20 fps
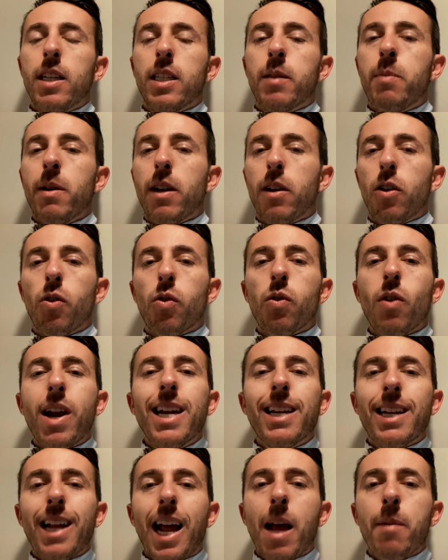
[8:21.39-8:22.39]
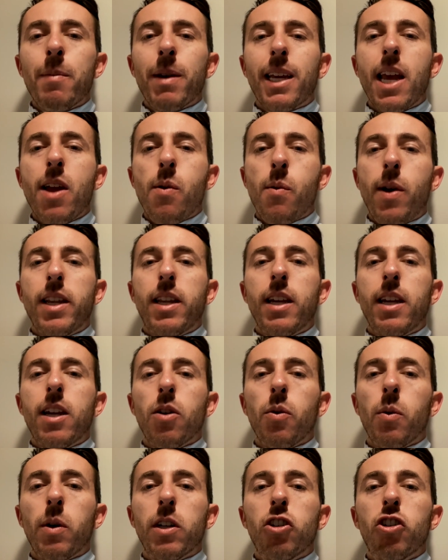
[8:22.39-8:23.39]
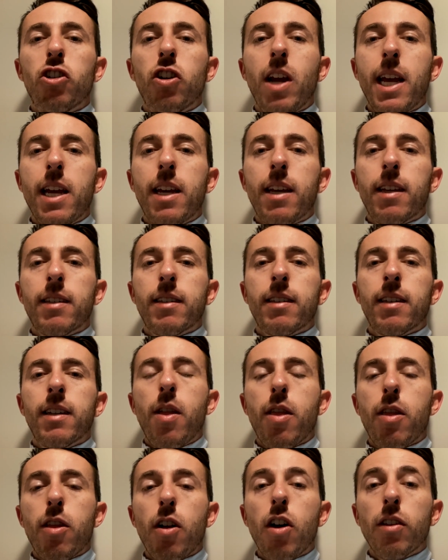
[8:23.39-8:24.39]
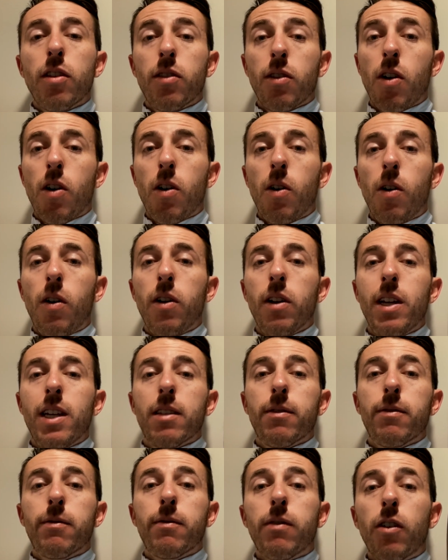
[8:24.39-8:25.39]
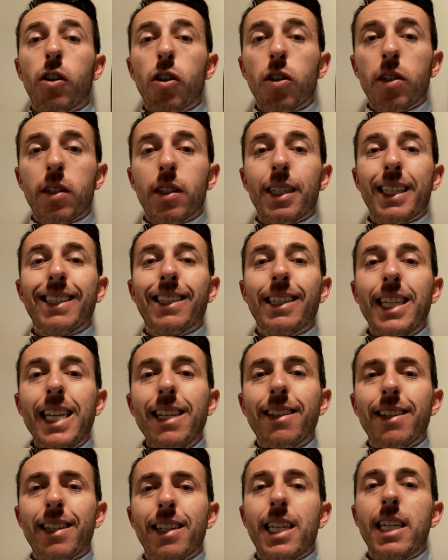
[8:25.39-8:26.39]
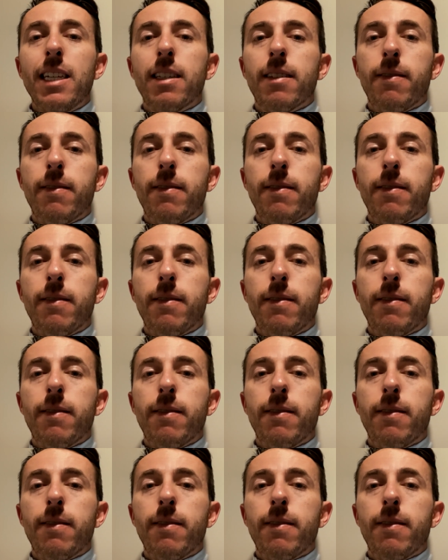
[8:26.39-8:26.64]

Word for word: It's been a great time. I can't wait to hear what Jake's thoughts are on his first Steez and Tees